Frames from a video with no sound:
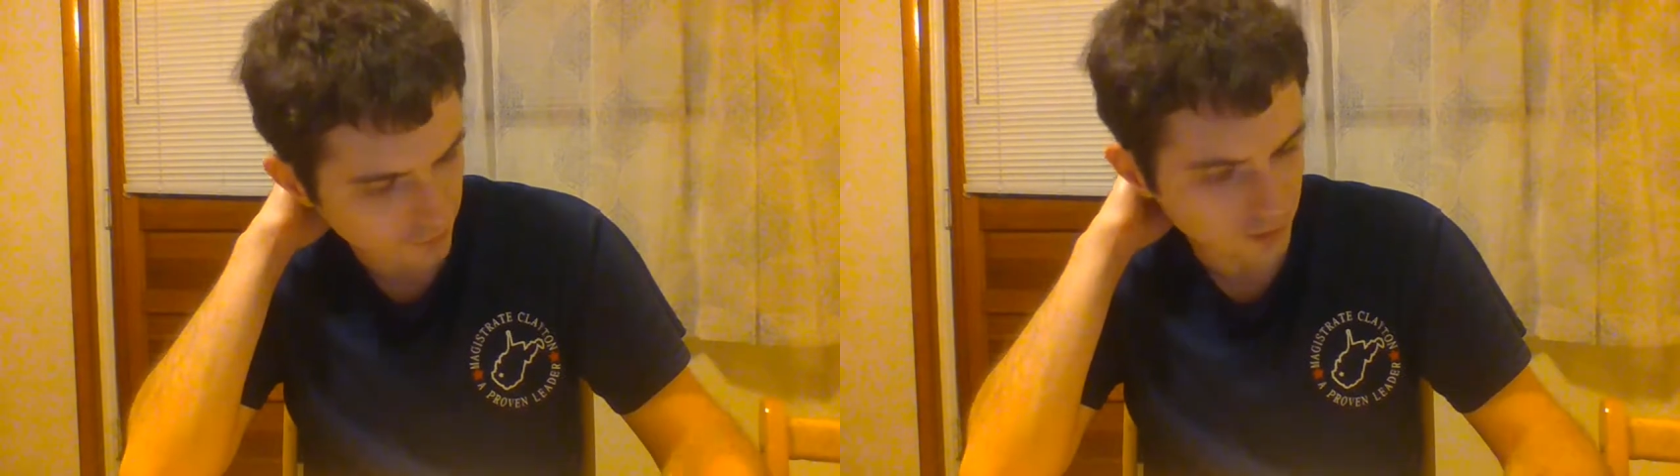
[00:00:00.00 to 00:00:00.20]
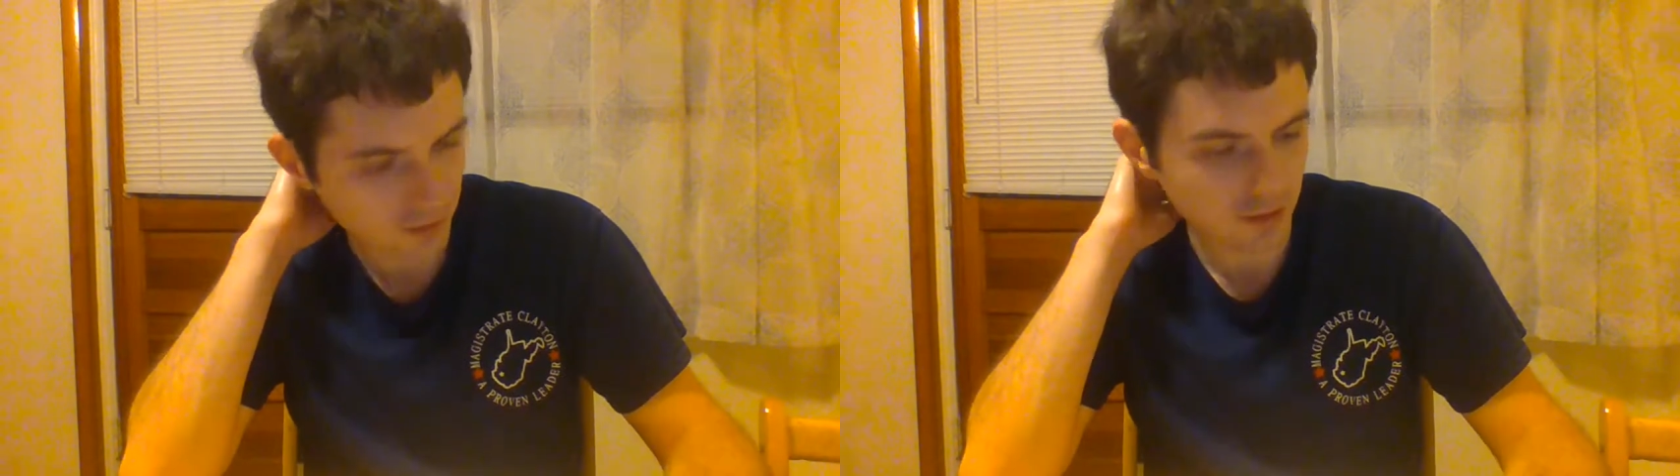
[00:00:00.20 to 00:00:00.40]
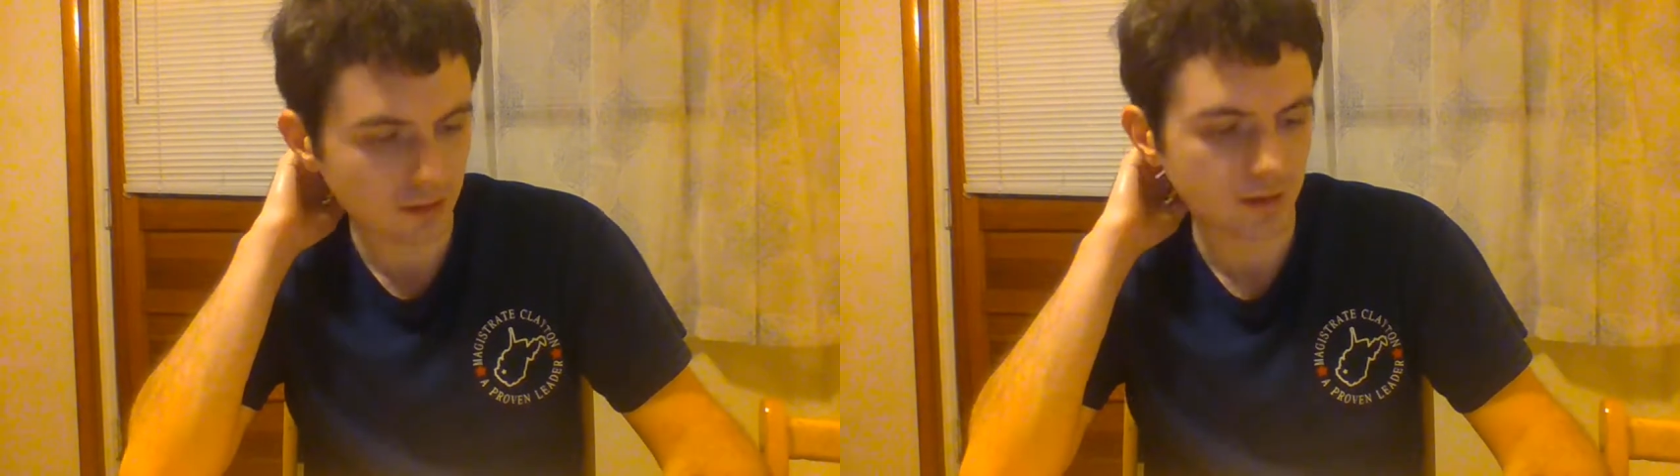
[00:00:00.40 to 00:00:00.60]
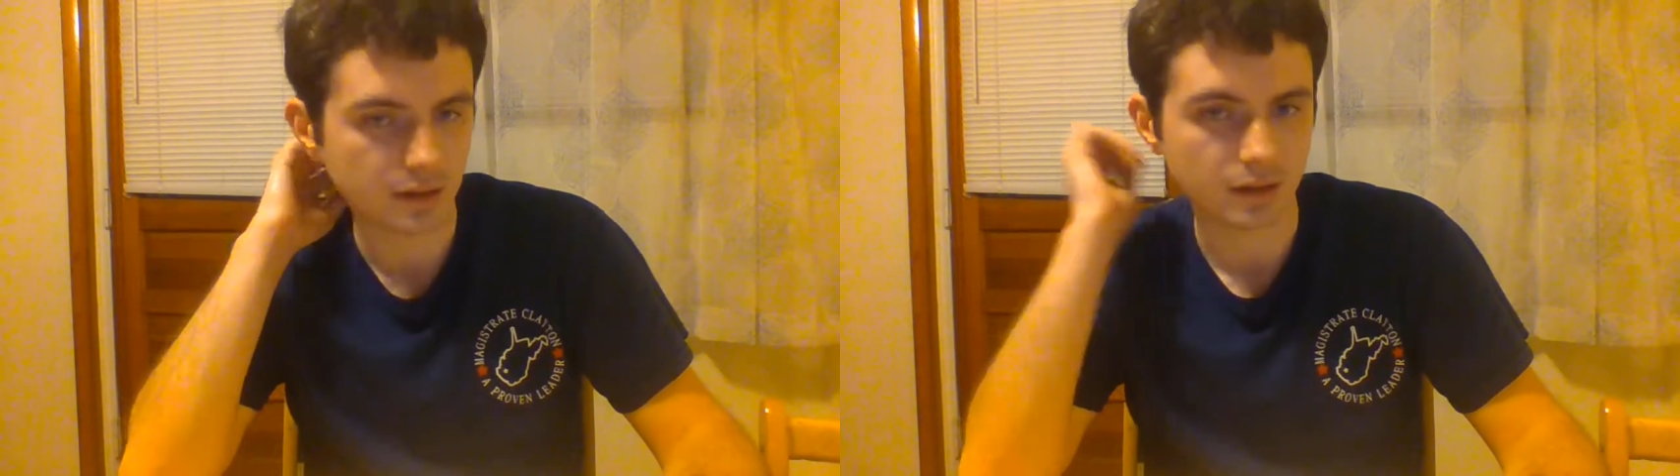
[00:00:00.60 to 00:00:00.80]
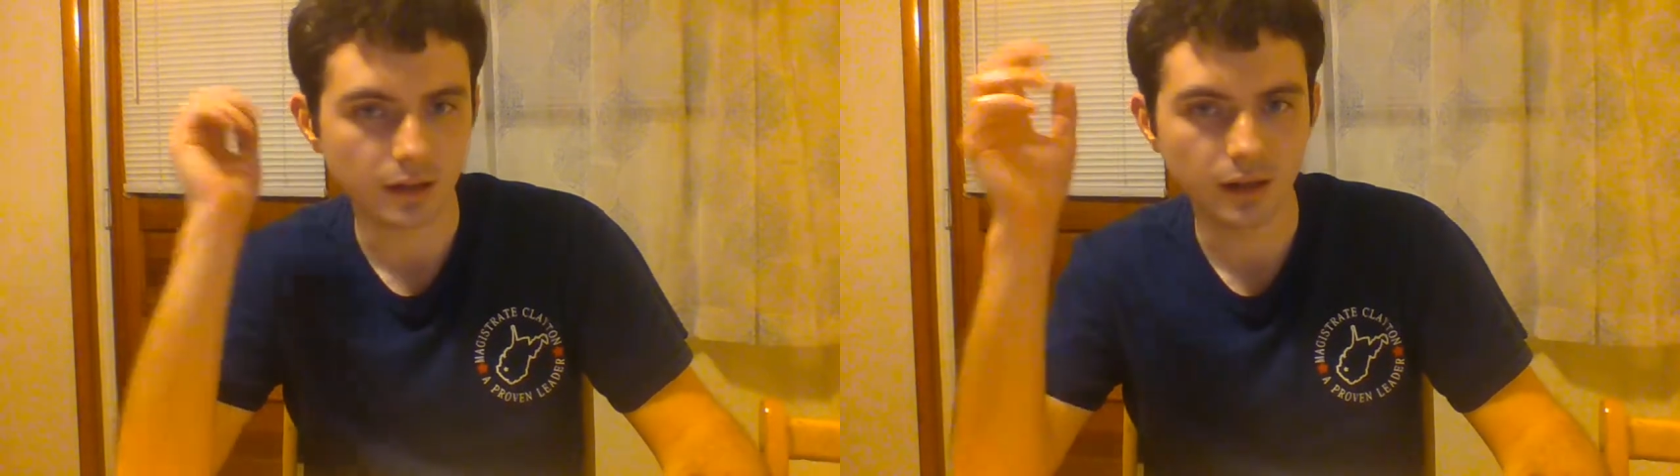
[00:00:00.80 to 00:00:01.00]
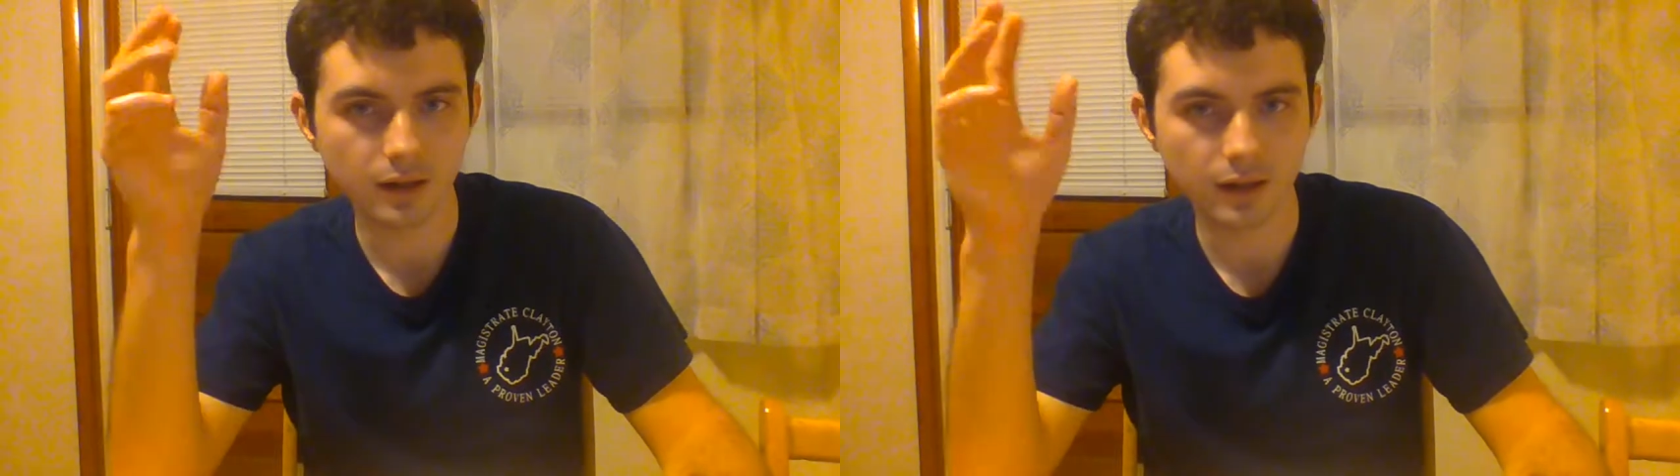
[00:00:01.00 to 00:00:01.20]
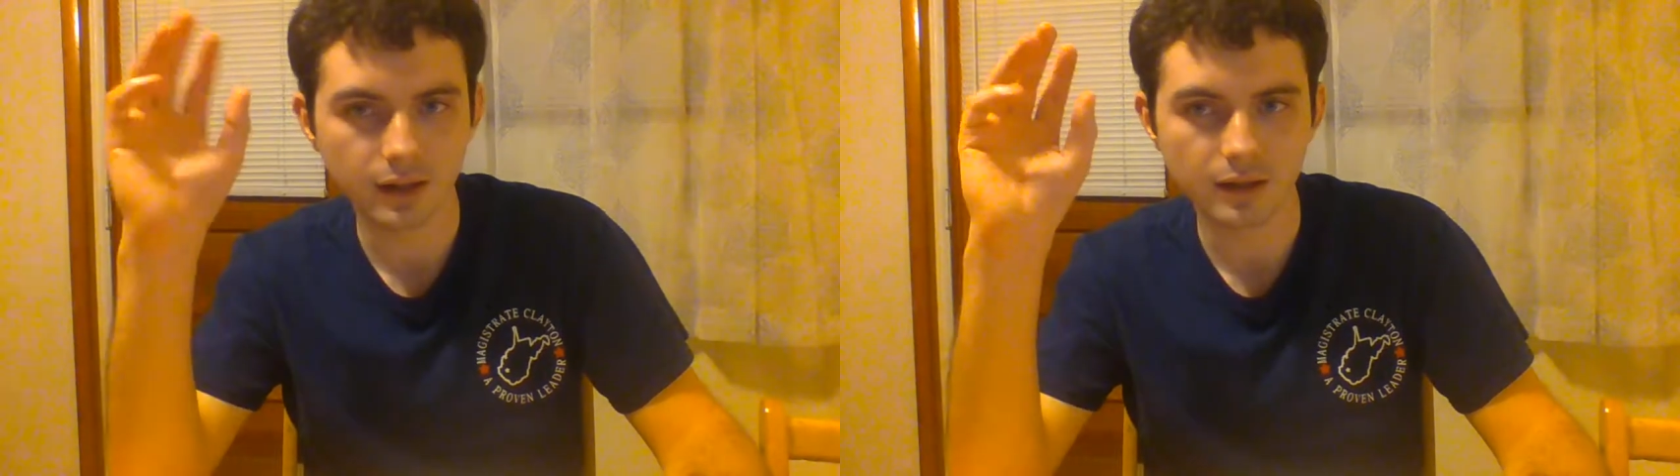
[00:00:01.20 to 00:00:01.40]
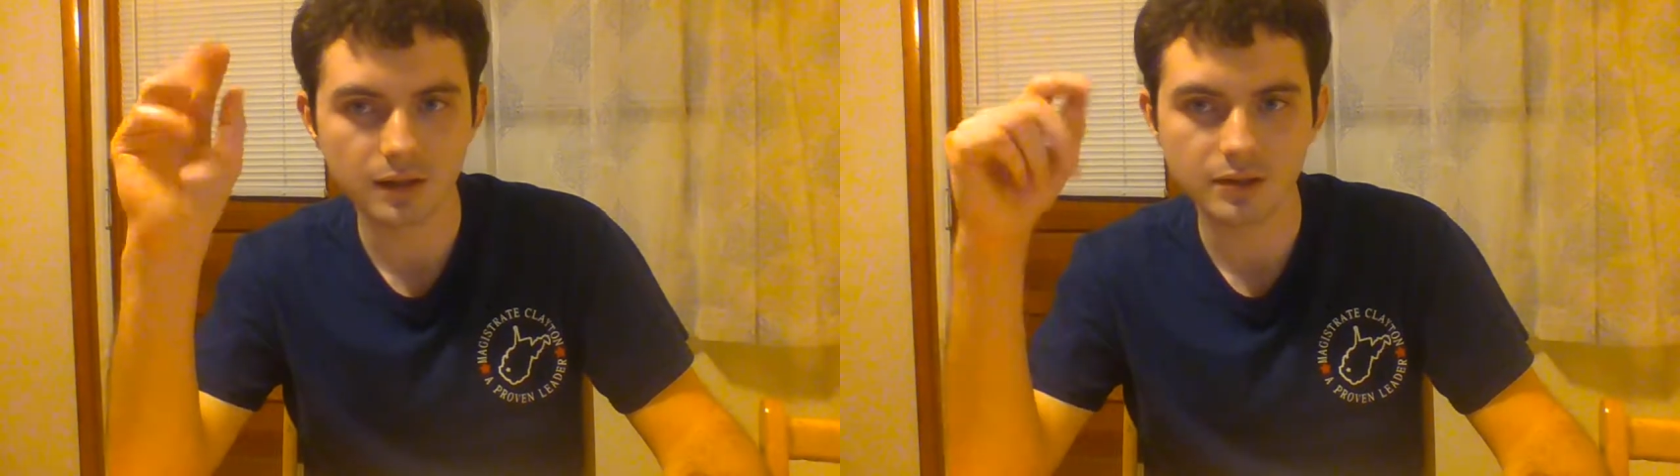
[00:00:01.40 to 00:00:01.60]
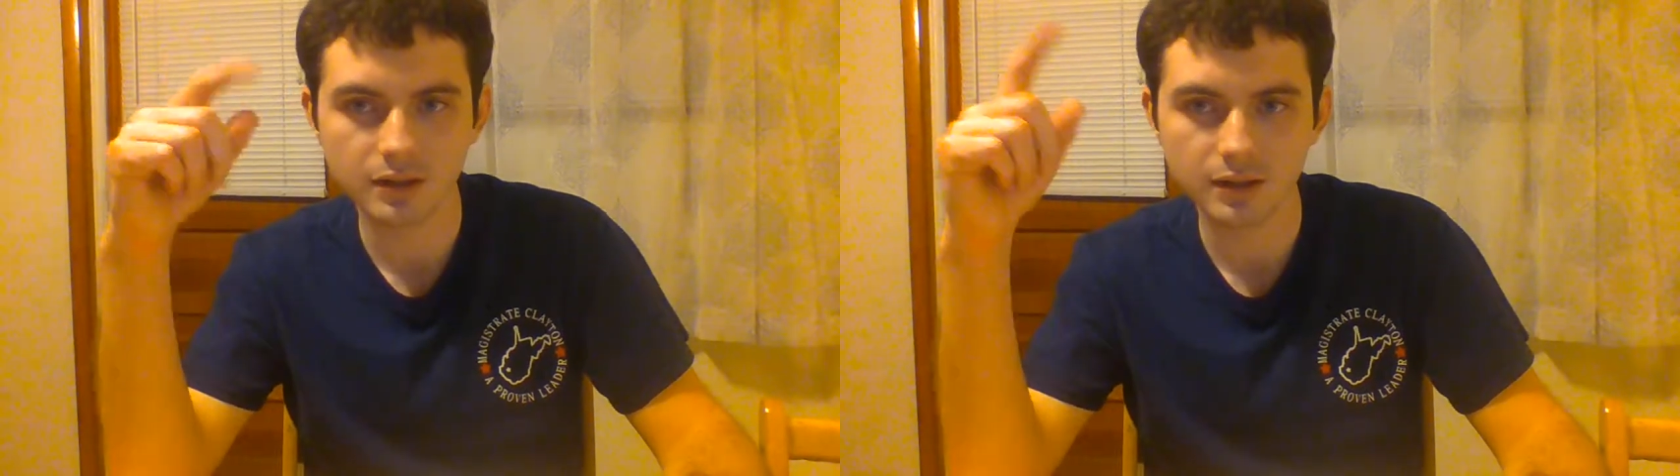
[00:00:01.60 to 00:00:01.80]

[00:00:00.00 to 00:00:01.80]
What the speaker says: fluid and there's an